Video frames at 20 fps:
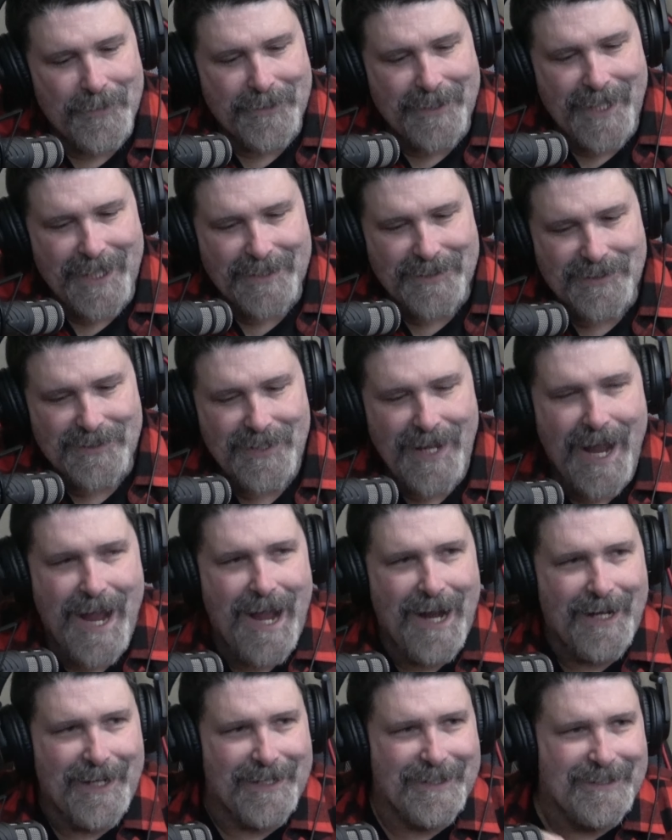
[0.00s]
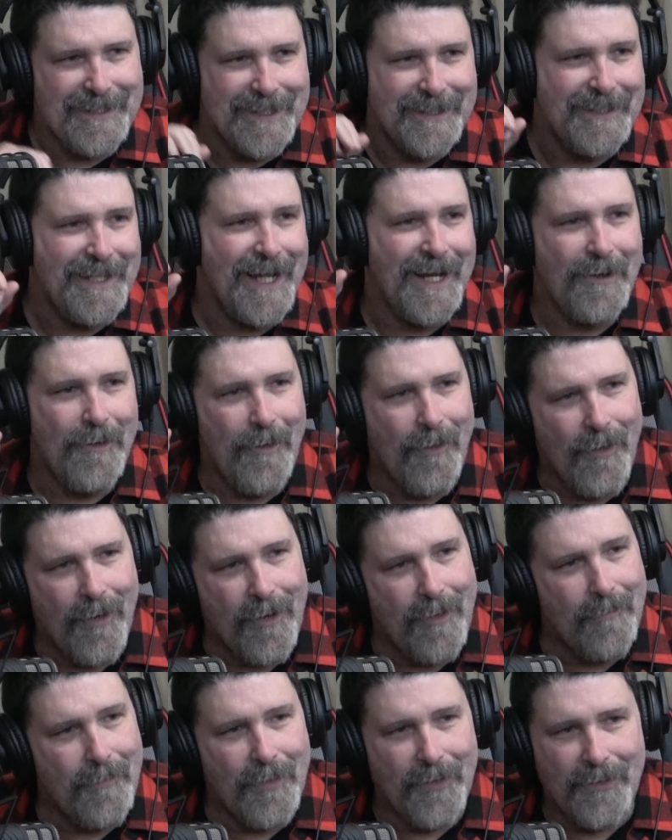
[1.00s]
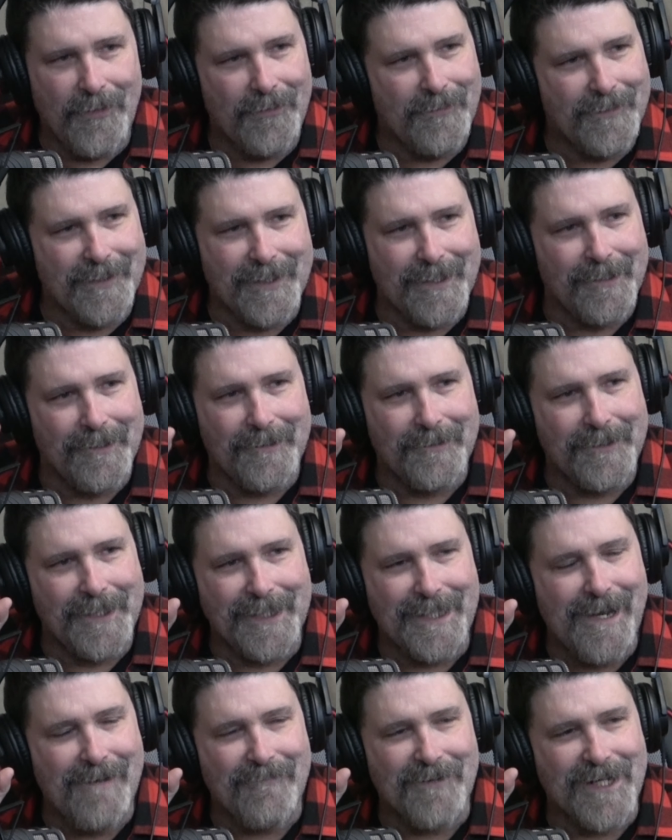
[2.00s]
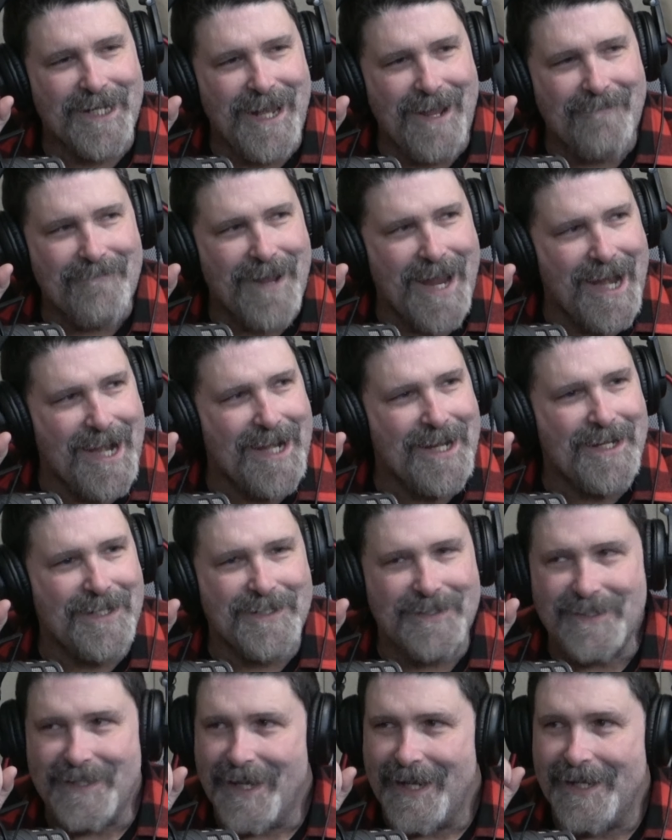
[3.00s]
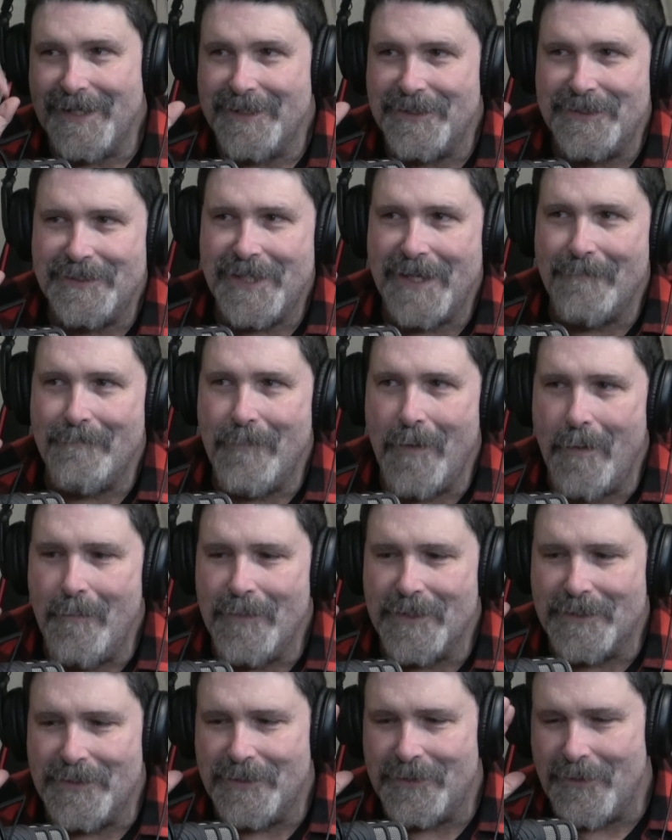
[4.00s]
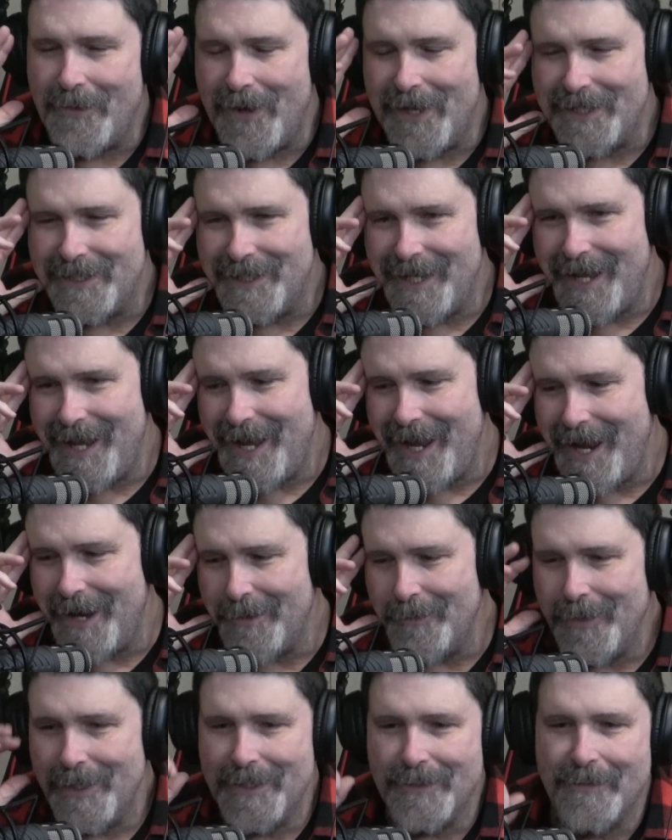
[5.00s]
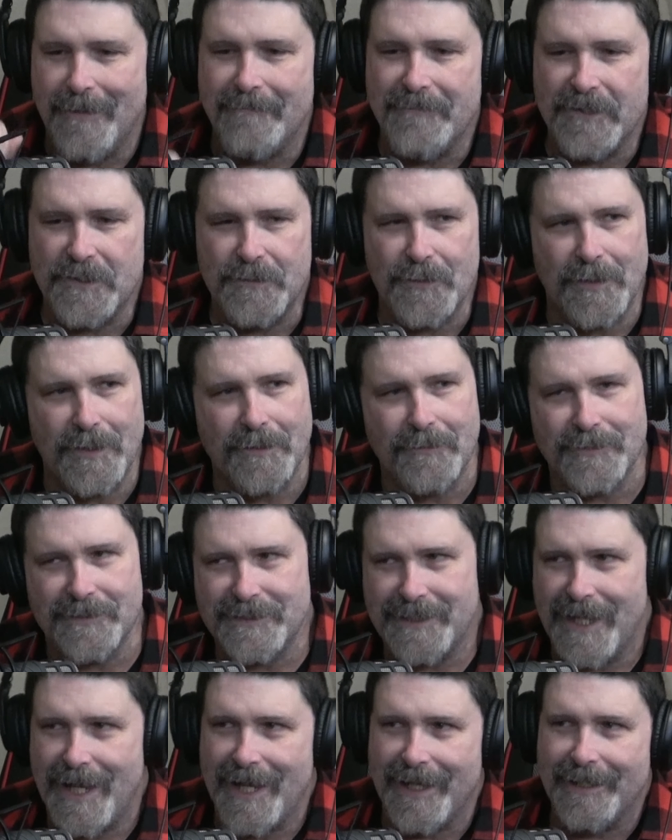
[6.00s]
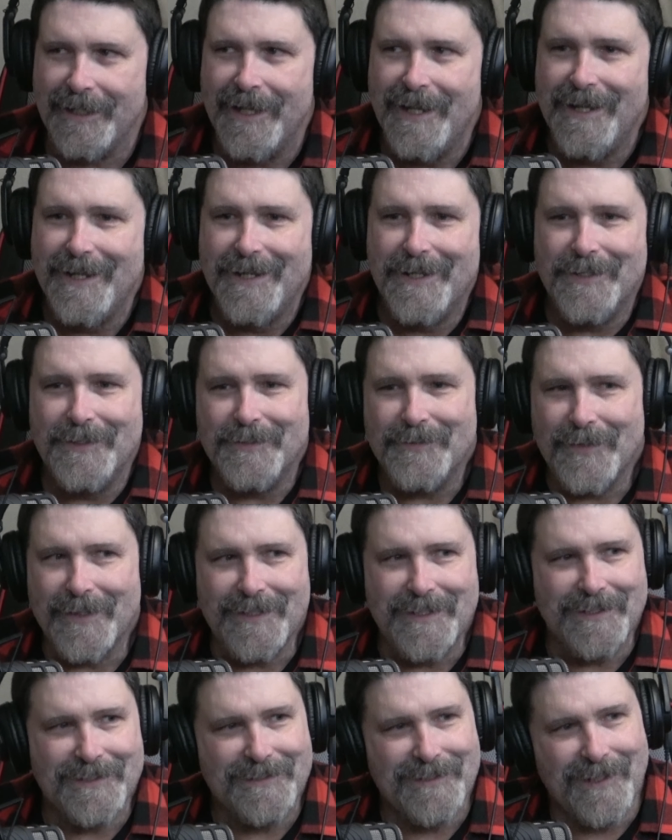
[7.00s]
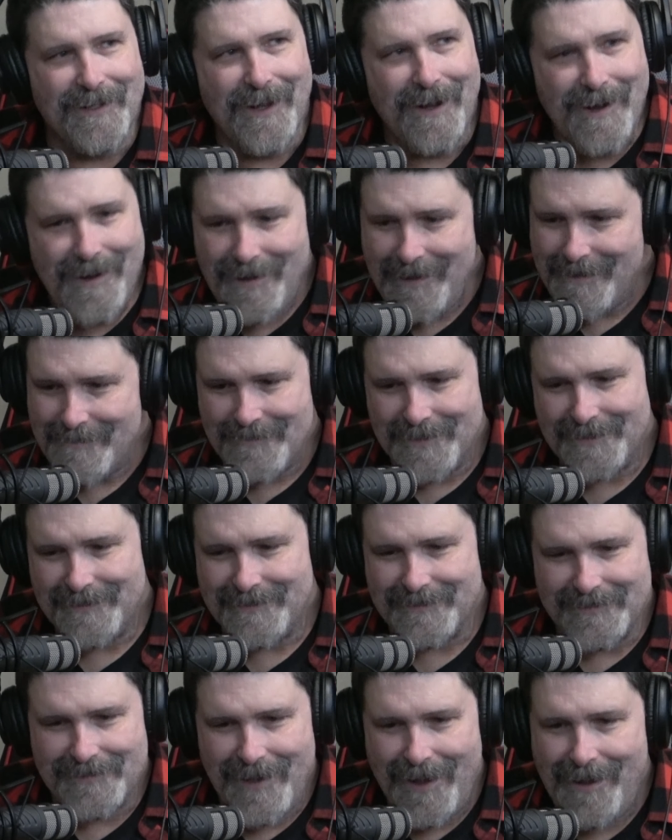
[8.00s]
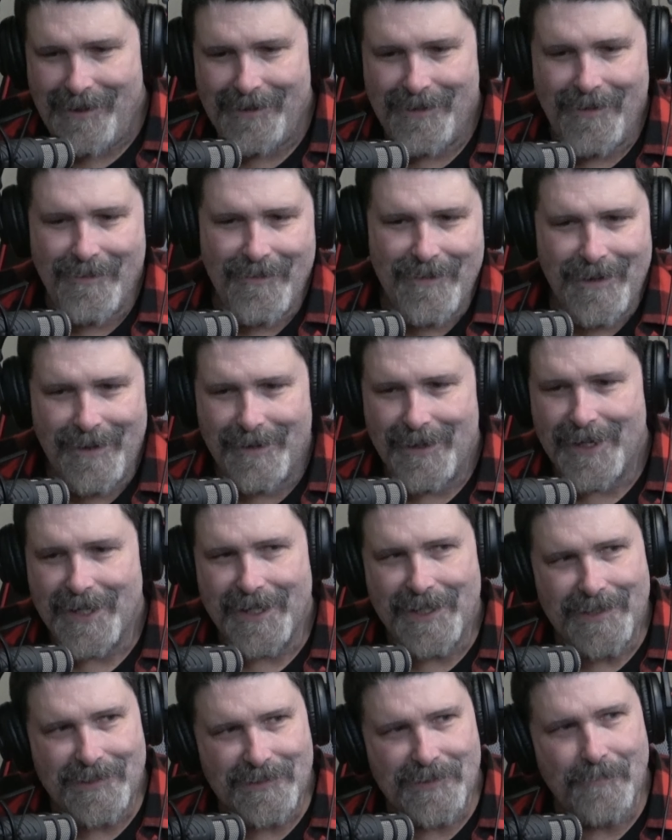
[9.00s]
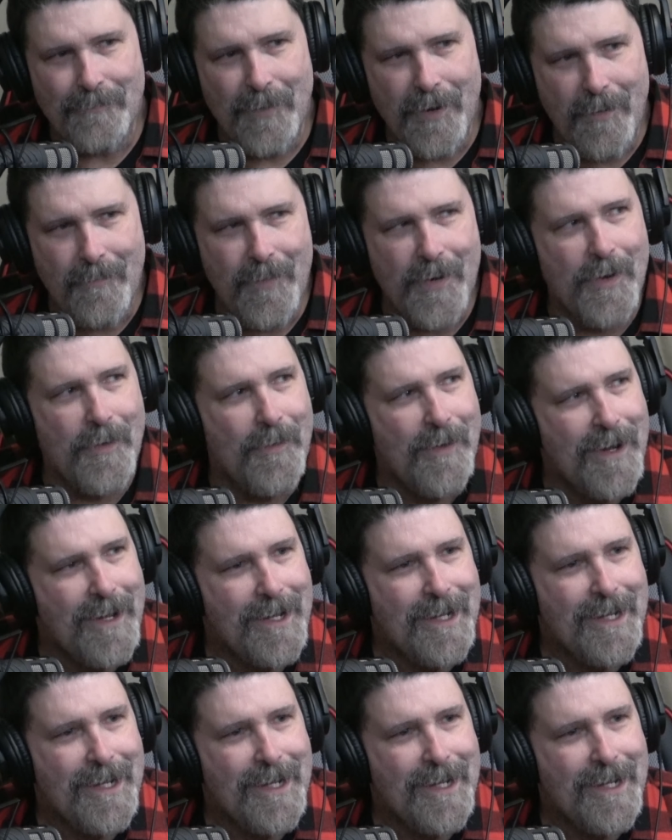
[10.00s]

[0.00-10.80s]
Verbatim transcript: with that sock and did that horrible. You know, I never gave any uh, moment's thought to how do I do a ventriloquist act. So I just said, "Hi, I'm Mr. Socko, and I'm going to kiss the boo boo."